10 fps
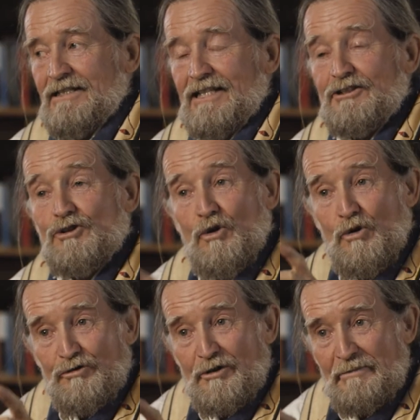that you
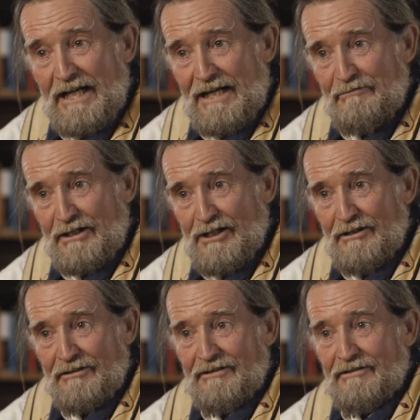hold them in high
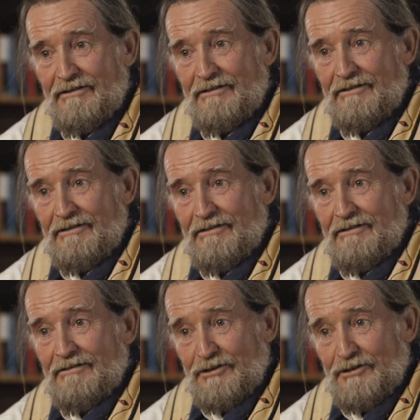regard, mm-hmm.